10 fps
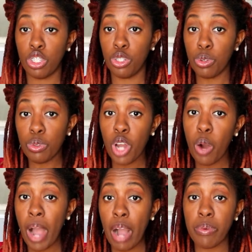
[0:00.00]
you
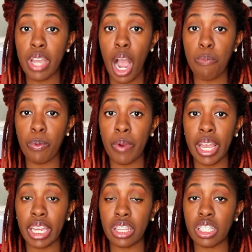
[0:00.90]
know how we
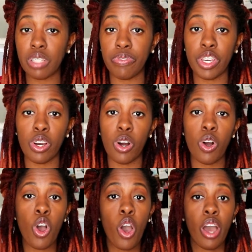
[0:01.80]
operate in this field.